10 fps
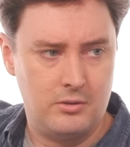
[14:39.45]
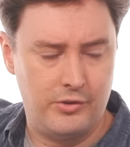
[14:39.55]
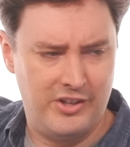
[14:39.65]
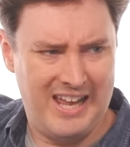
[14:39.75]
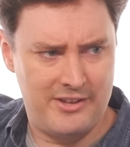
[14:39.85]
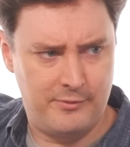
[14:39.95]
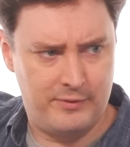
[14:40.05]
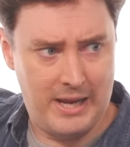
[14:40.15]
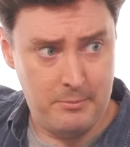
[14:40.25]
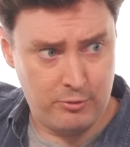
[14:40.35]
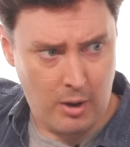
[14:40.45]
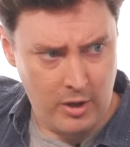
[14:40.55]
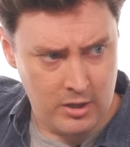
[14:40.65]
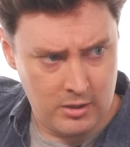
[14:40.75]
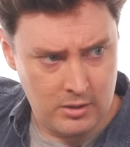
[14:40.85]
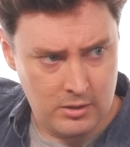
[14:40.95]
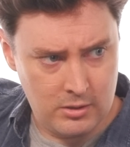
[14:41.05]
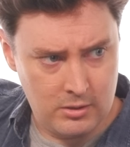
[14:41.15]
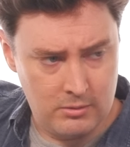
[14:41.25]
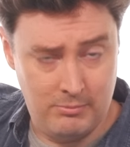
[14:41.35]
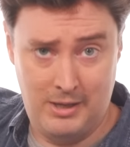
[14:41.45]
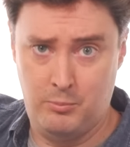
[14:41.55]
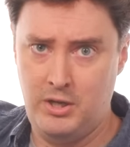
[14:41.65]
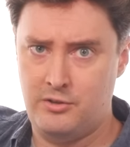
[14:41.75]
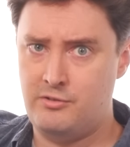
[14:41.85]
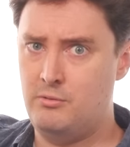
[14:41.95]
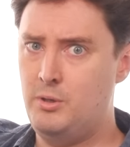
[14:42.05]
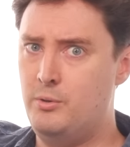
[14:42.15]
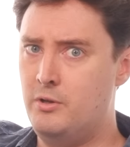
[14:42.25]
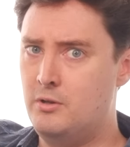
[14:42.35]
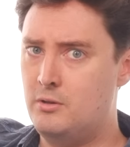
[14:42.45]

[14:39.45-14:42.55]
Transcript: Godzilla has a flamethrower? Man, we are screwed.